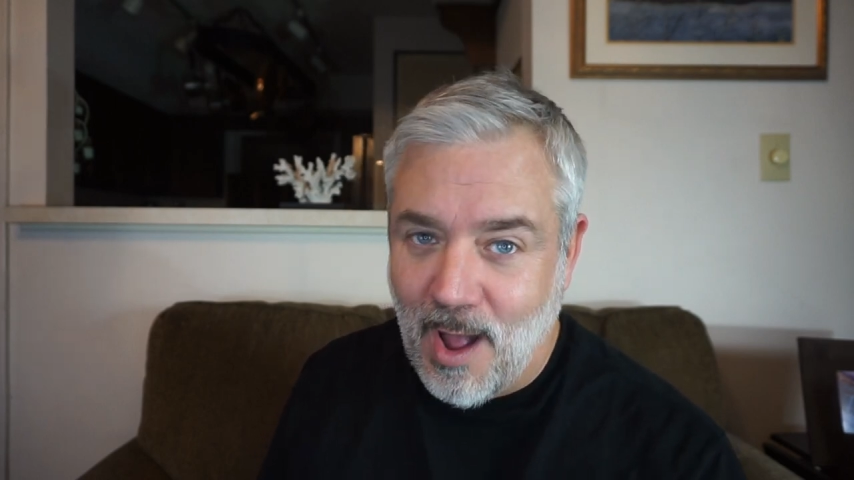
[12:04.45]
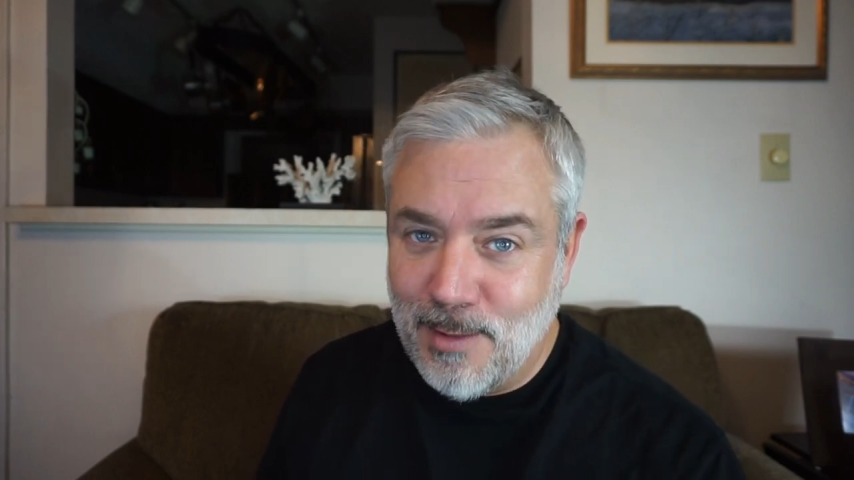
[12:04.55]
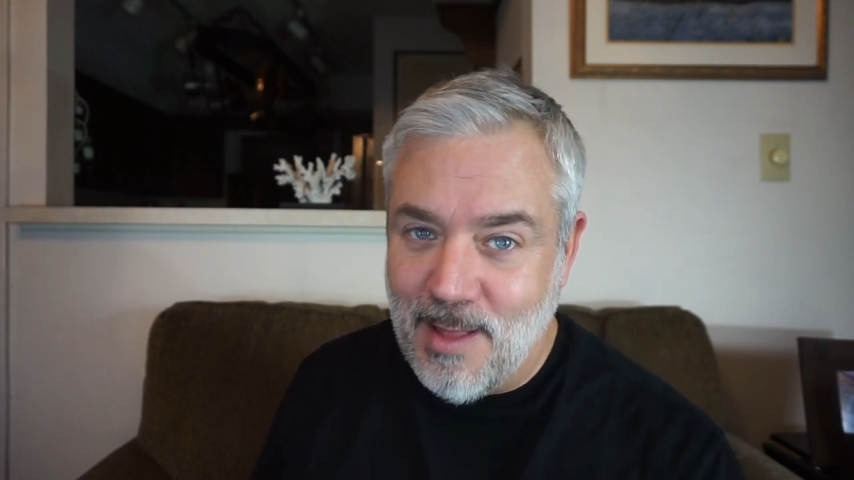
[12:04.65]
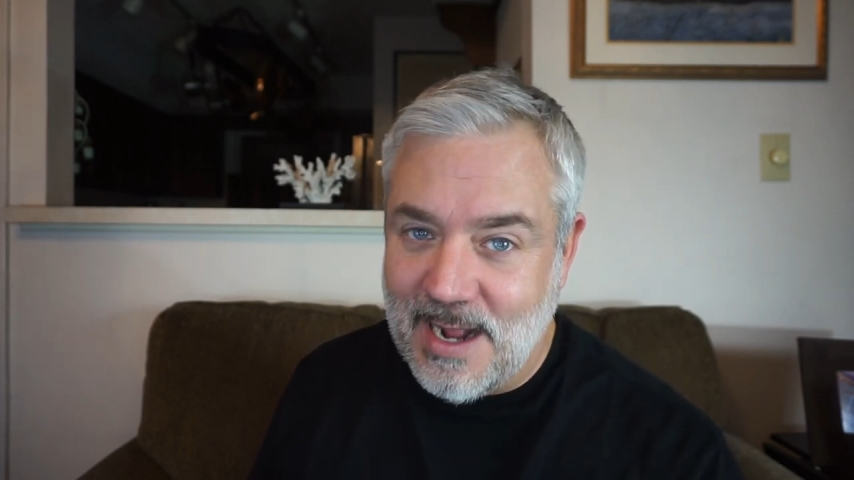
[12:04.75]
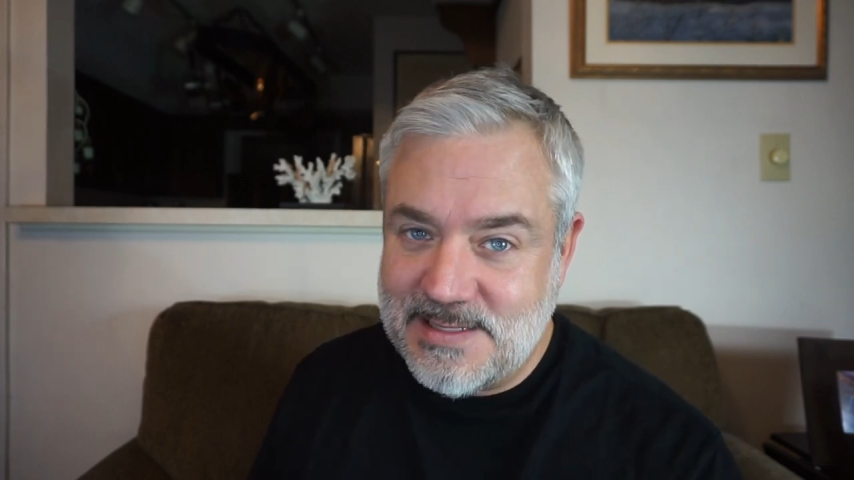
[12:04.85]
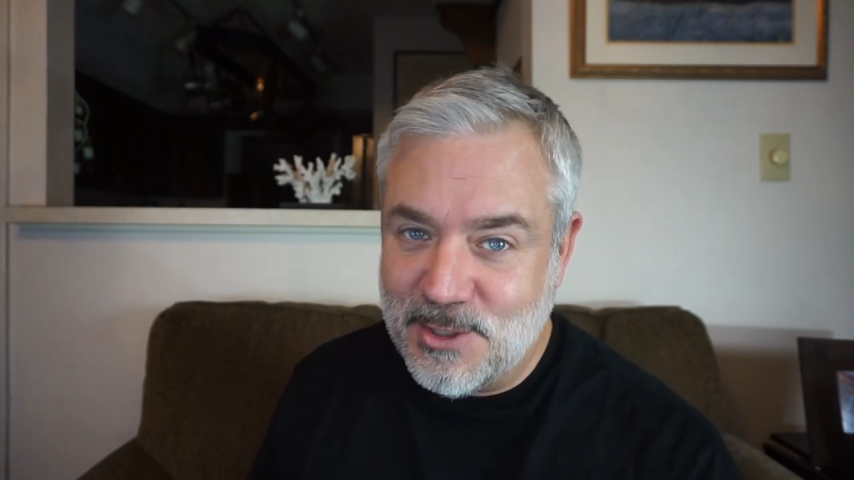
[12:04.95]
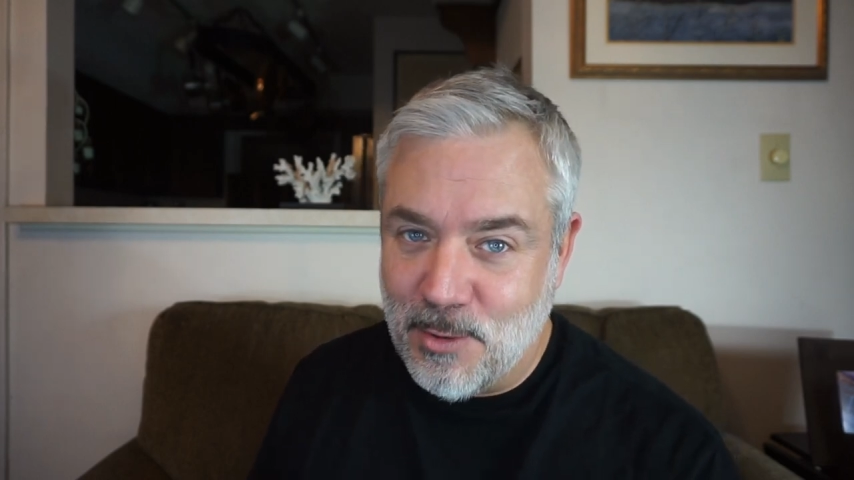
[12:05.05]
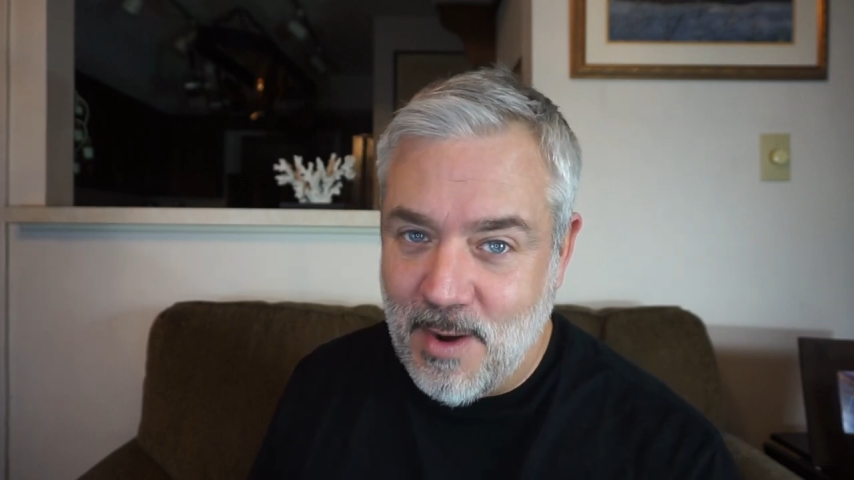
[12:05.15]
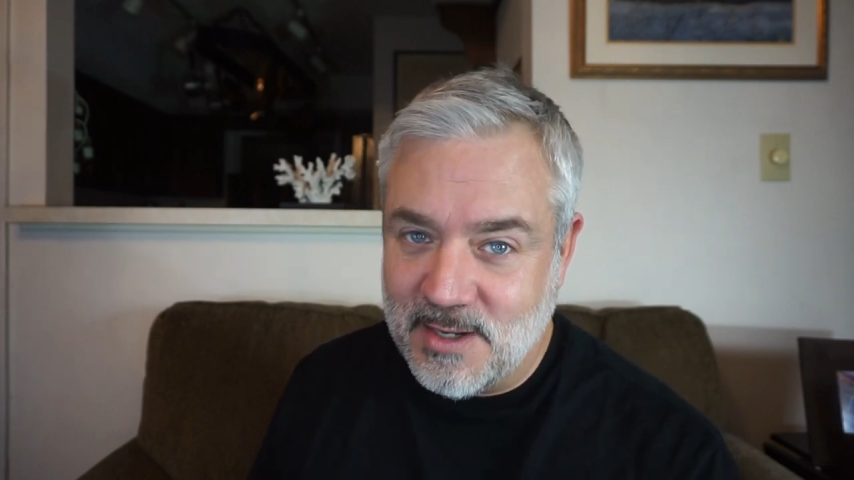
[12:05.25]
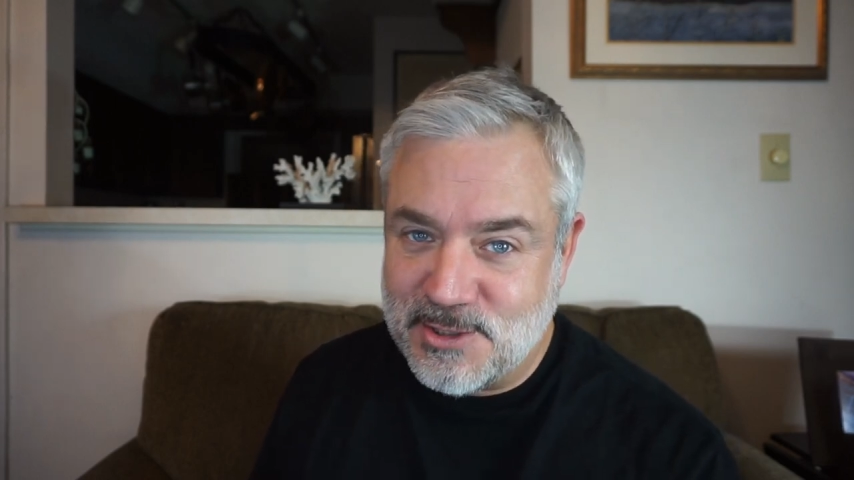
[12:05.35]
Eliza and Her
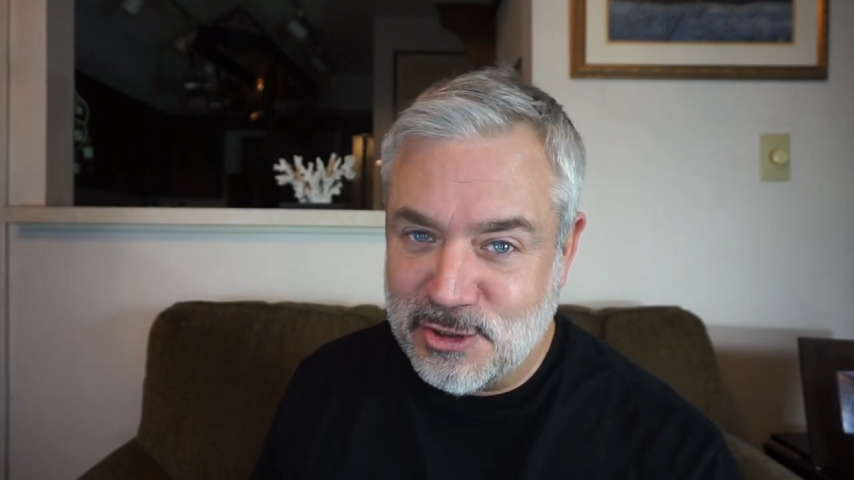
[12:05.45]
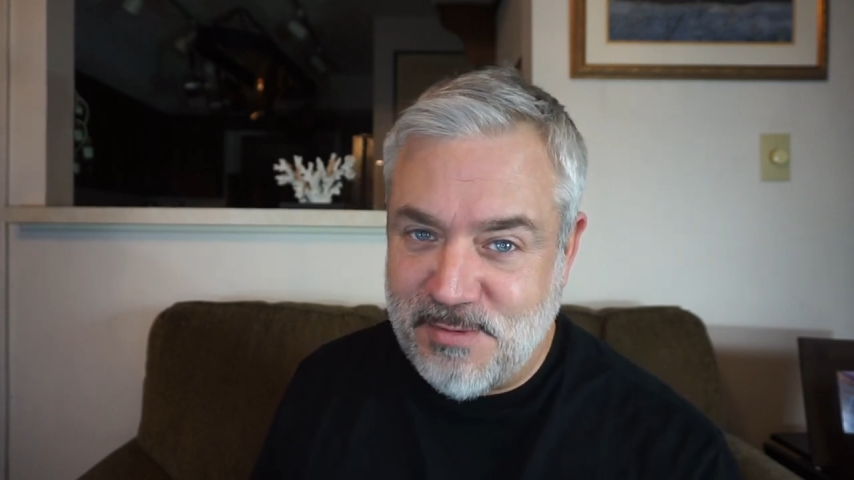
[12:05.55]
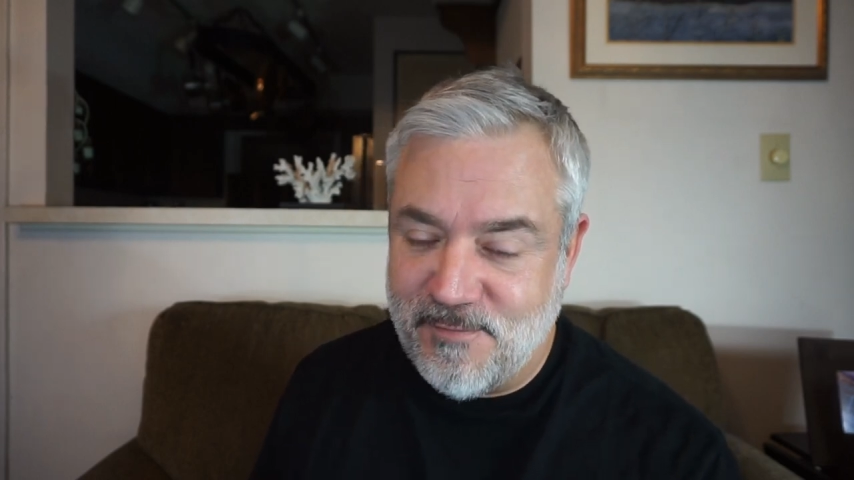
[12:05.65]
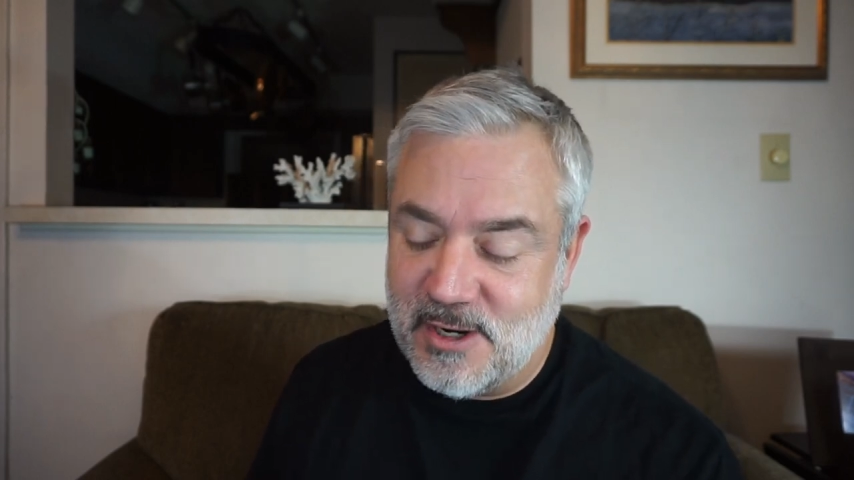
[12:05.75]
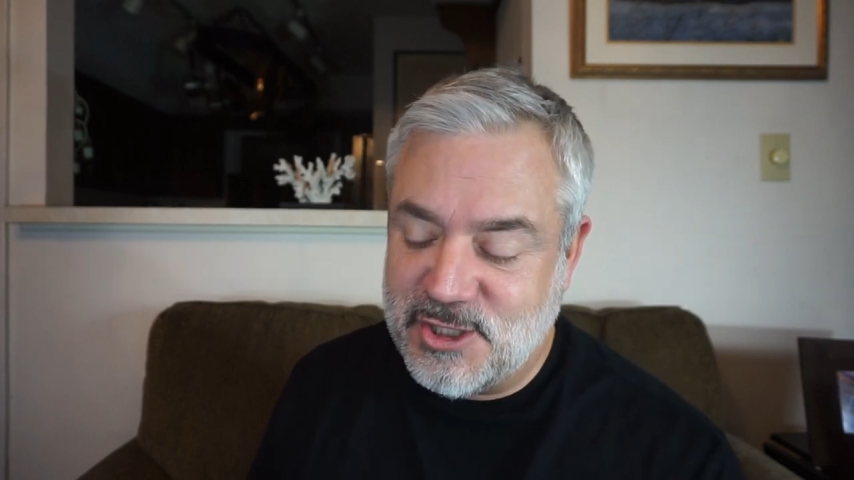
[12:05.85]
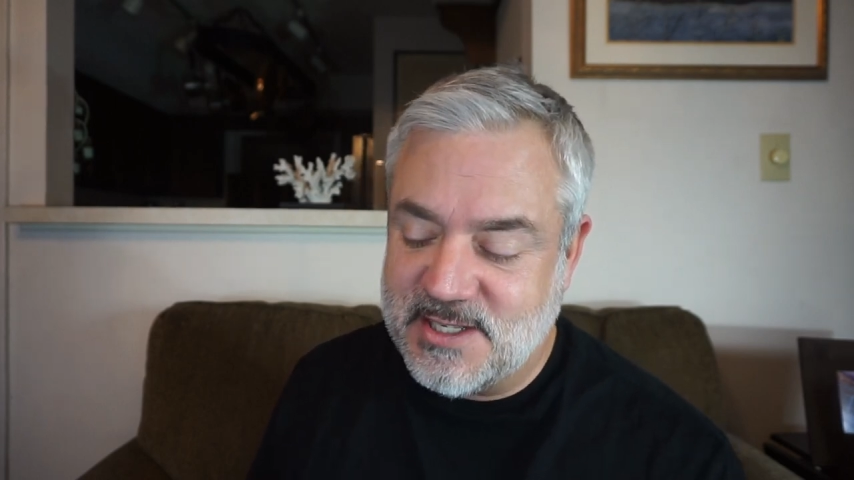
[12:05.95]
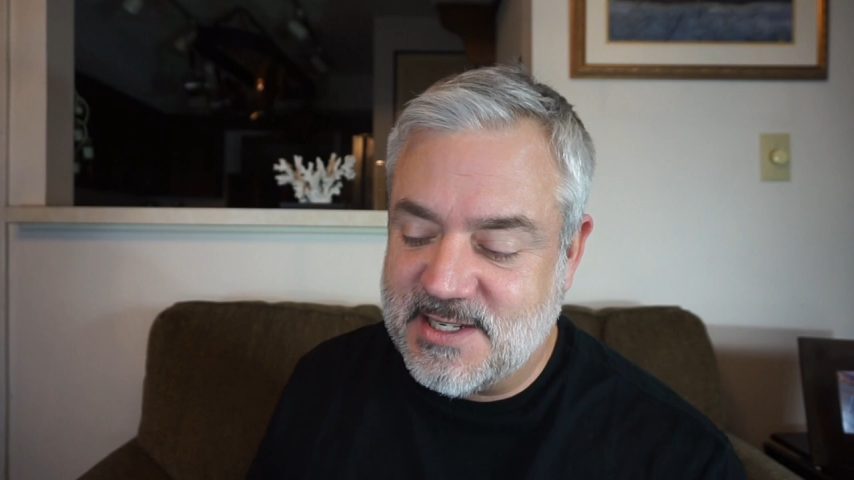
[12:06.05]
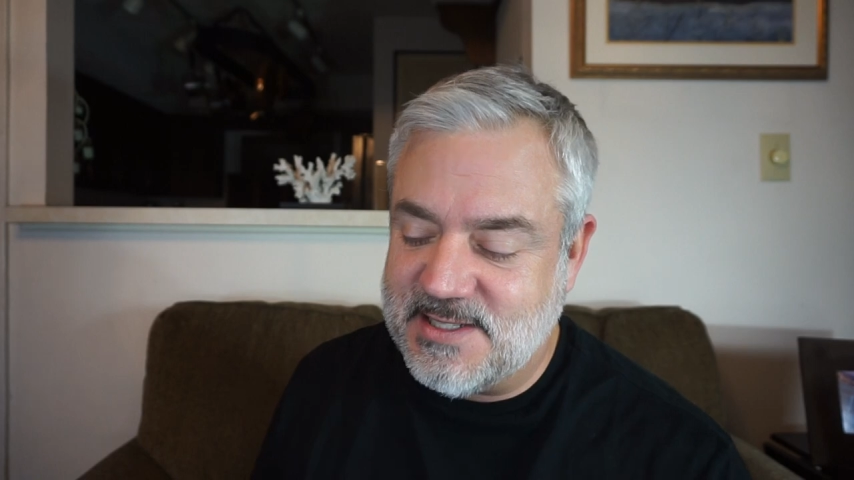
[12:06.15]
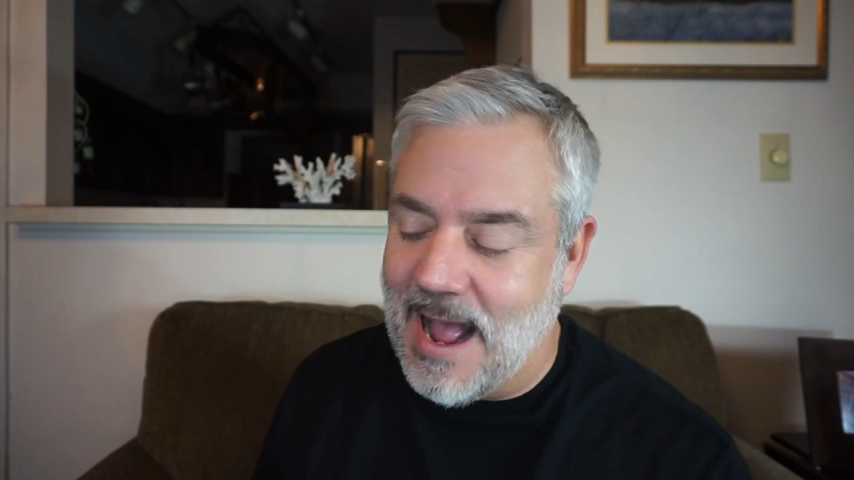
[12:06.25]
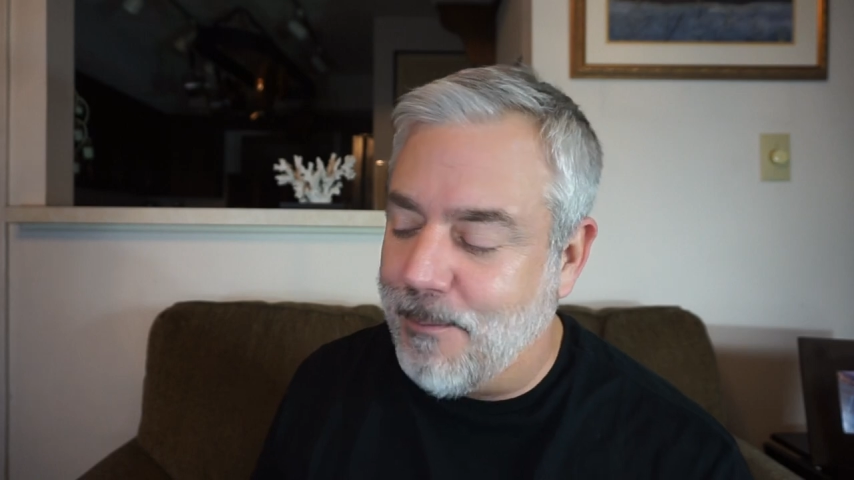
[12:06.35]
Monsters by
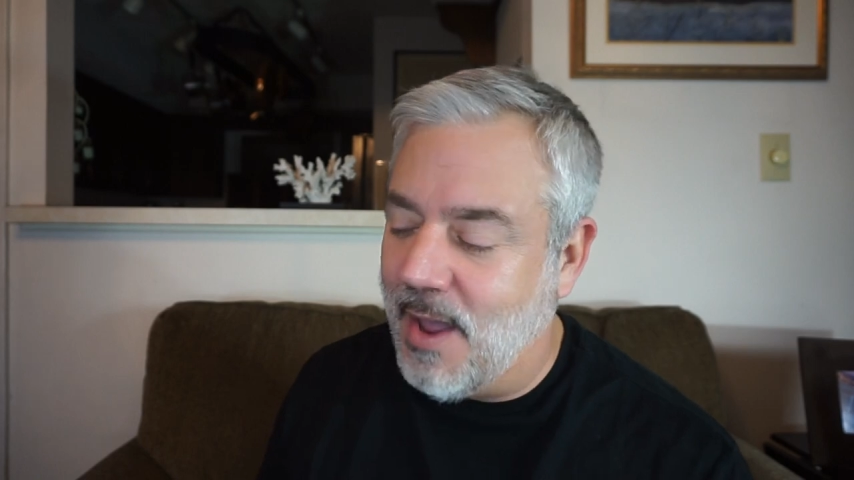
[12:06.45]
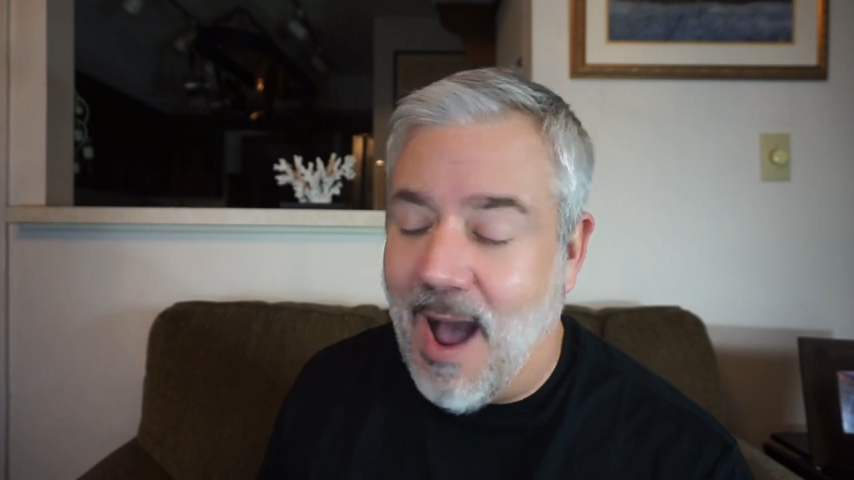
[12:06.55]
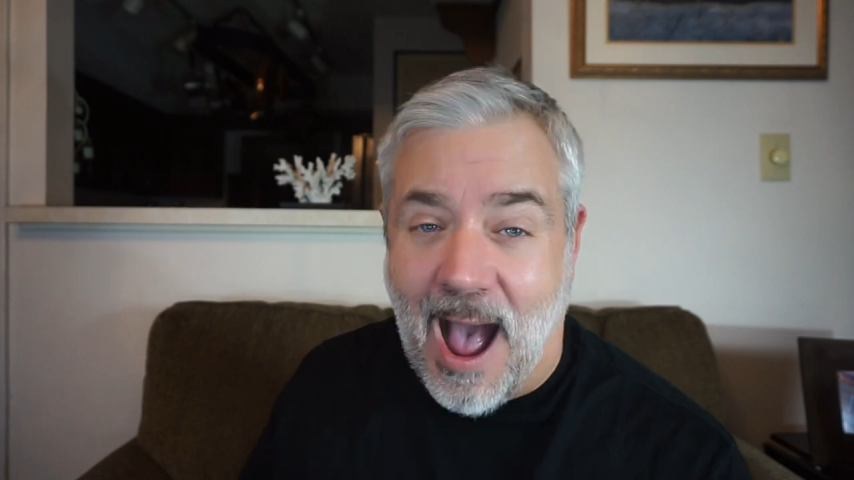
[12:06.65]
Francesca Zappia.